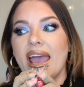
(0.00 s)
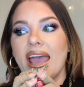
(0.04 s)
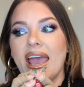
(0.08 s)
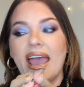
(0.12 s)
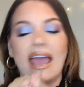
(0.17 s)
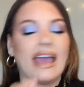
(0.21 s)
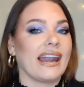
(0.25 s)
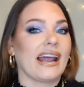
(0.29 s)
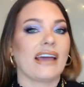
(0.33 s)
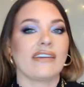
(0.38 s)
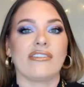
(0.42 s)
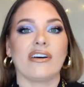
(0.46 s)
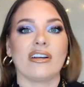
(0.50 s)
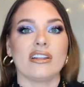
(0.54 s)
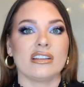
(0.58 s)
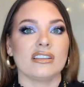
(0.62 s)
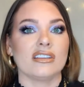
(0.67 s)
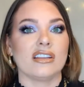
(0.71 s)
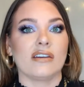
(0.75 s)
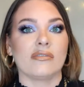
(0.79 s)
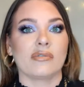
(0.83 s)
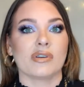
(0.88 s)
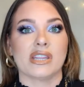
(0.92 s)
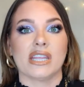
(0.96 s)
and I fell
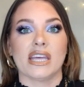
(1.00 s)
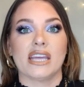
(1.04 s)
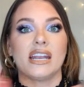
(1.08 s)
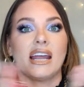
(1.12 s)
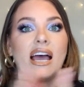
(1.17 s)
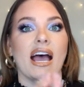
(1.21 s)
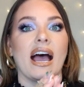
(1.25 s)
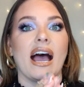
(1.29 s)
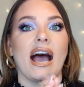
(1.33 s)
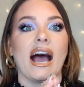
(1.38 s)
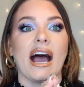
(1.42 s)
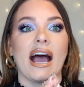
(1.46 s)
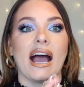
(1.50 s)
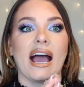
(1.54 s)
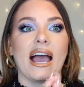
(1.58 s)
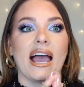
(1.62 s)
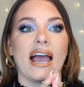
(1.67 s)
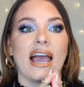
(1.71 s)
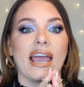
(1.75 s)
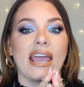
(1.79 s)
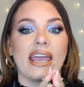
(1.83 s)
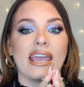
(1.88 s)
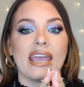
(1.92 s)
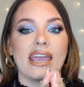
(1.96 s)
in love with it.
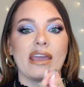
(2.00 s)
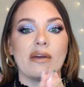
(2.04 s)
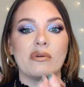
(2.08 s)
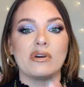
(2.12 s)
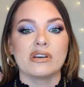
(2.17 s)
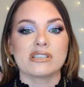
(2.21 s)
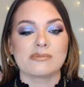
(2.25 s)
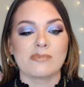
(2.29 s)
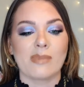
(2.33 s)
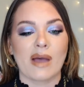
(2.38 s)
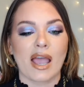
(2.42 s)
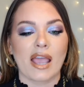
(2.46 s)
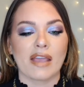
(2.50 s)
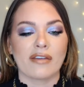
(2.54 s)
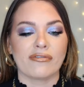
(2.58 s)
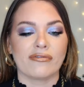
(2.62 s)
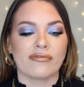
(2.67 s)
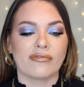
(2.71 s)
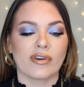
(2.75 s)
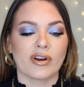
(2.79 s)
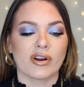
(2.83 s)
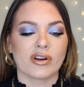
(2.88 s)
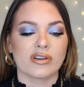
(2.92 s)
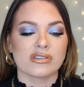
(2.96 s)
It was my
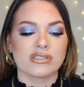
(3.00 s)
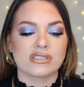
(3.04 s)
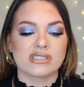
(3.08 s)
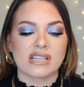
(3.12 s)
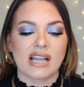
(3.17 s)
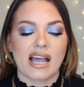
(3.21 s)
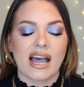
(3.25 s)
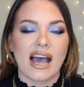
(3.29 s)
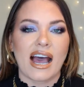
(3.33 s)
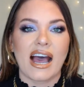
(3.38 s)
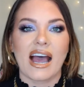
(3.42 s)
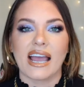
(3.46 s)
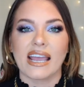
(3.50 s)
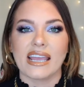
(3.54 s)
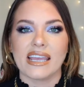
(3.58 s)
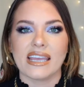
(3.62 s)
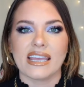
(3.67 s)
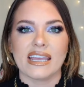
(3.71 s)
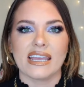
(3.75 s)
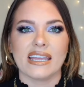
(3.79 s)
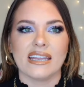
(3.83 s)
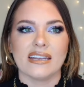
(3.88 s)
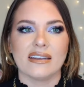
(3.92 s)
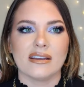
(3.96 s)
first
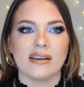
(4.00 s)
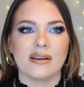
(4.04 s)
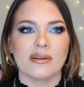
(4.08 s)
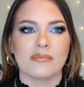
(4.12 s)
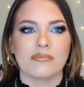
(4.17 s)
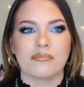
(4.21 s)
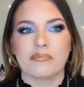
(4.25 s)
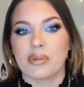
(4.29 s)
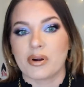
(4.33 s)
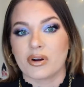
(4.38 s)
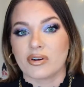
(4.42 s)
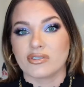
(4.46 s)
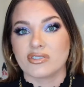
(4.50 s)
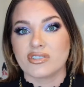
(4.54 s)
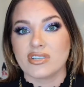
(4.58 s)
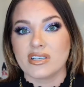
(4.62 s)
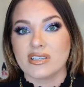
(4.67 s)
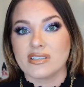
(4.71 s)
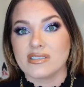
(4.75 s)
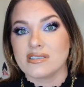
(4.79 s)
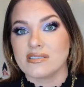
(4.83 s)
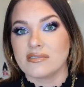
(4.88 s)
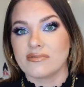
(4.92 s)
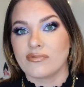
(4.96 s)
high-end
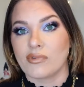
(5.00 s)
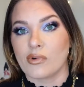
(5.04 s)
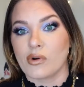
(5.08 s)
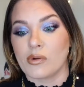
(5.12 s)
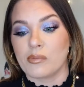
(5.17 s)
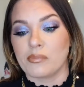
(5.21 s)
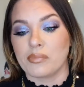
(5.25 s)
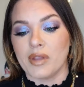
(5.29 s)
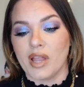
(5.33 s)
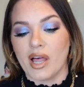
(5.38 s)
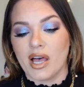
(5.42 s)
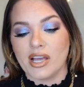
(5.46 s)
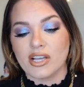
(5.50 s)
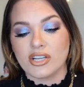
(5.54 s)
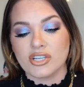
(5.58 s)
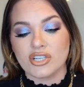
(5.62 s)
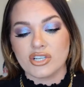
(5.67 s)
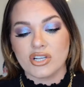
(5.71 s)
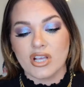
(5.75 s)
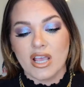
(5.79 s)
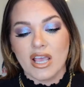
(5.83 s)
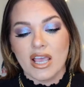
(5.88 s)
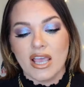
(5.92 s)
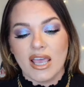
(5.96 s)
purchase for a
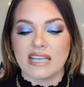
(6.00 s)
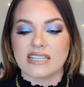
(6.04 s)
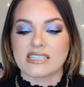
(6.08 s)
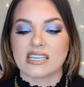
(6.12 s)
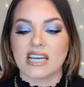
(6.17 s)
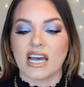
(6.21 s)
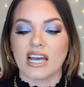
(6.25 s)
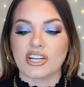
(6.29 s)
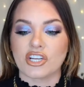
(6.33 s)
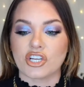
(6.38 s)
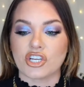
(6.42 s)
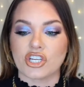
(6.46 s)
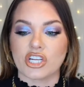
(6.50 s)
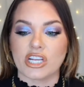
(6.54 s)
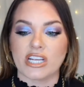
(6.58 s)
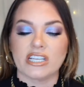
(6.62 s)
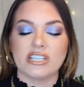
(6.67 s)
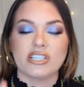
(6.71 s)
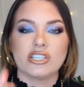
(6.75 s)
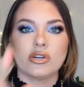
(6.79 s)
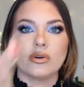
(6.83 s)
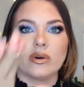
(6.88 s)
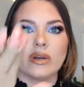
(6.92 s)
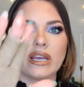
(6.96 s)
blush. It's got
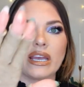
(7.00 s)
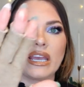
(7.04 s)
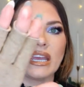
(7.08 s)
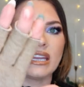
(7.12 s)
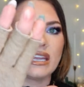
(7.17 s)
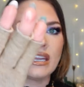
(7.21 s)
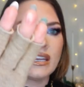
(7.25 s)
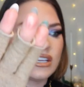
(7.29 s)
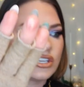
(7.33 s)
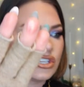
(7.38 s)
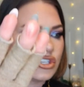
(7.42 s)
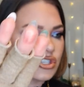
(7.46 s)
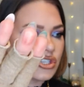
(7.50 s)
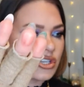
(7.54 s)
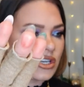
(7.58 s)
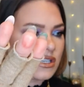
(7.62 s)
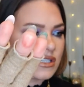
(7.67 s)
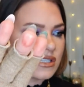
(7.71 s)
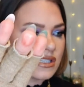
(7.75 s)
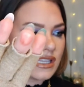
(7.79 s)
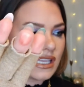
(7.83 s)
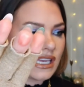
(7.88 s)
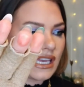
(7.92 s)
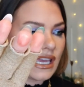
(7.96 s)
sheen to it, and it is
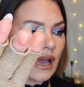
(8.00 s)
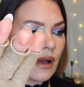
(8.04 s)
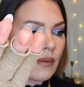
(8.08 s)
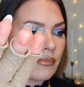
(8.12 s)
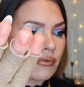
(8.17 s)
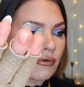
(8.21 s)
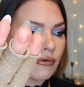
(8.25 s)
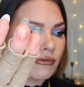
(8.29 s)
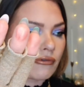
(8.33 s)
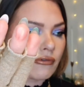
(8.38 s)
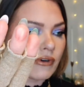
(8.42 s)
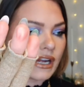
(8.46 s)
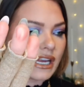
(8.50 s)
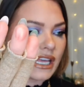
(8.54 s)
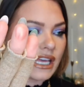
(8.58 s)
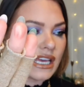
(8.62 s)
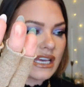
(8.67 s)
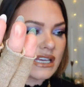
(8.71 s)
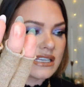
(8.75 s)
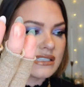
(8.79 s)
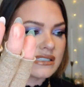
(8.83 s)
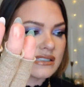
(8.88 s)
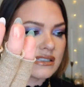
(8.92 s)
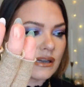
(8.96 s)
just the
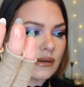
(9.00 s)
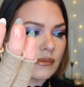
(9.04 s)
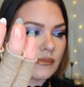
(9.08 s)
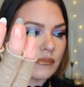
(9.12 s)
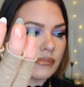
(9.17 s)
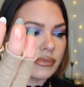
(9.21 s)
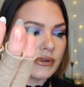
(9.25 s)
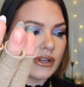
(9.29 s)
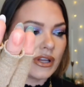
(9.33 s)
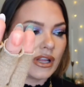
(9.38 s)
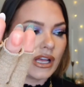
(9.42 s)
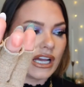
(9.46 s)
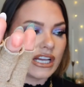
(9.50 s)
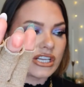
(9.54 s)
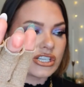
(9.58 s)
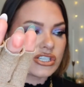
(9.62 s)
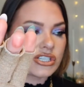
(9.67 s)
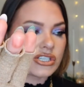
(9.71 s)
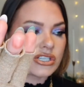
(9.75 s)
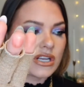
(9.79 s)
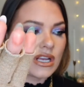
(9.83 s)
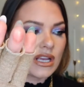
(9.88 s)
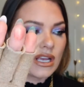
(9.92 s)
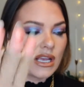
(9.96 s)
prettiest
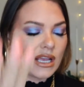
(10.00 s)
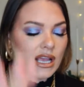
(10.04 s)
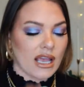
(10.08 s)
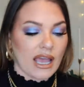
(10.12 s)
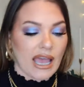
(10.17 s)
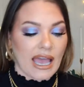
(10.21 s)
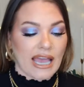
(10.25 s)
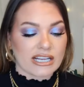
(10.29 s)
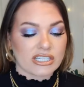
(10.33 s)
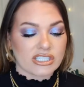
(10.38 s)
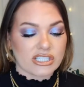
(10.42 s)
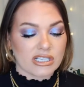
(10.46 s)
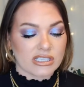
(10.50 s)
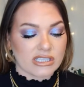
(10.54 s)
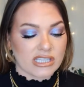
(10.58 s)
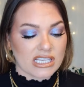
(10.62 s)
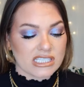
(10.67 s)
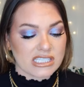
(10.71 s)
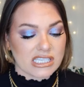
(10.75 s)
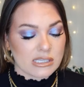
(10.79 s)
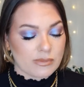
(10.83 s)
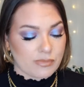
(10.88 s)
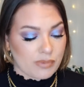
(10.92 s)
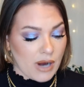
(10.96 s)
blush. Actually,
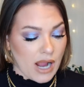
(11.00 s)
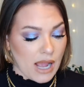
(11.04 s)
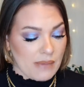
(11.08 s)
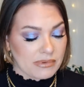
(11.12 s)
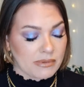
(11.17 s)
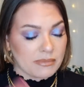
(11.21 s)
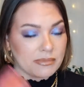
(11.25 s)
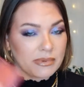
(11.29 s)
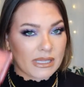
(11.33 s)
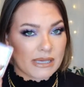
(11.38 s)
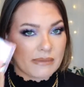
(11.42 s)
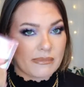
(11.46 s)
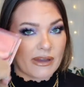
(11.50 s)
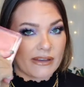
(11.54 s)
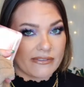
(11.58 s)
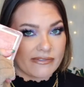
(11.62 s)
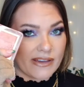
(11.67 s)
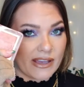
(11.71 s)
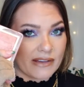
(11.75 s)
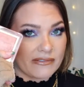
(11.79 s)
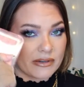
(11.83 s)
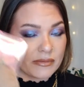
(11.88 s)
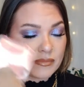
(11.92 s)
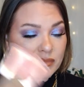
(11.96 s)
this is probably my
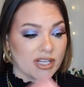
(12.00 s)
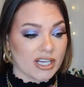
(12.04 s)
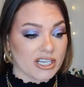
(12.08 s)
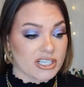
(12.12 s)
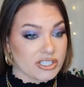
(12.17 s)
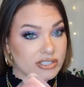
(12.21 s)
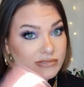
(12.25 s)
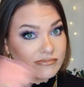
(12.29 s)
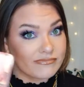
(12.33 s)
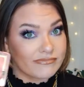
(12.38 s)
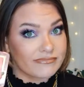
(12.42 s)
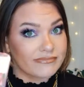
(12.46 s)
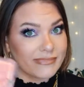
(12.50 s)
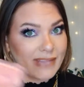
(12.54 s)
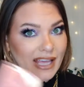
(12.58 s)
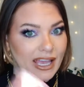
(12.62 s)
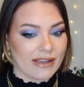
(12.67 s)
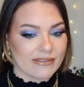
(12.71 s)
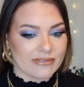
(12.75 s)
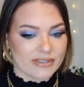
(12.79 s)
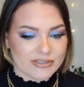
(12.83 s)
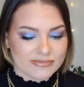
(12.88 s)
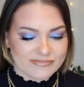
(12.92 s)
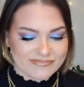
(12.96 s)
favorite blush
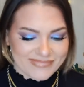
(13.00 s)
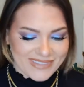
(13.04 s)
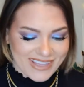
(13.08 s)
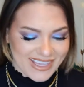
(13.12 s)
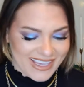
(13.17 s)
ever.